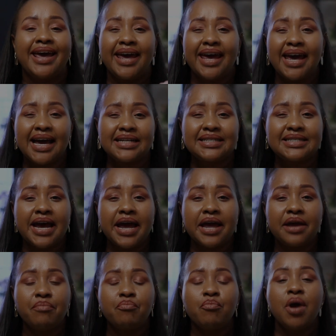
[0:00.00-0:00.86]

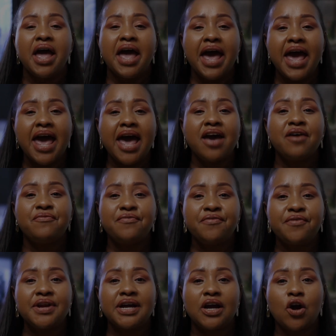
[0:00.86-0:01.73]
airtime,
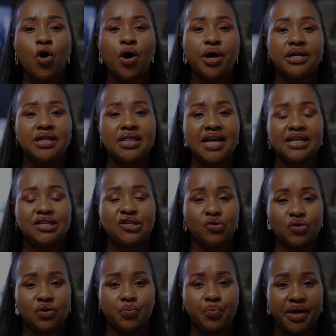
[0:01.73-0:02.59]
every coin that
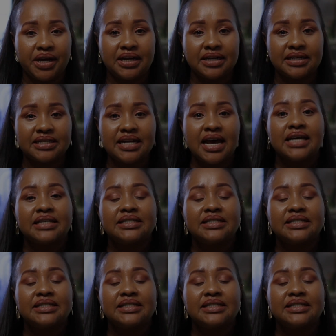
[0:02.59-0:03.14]
you spend.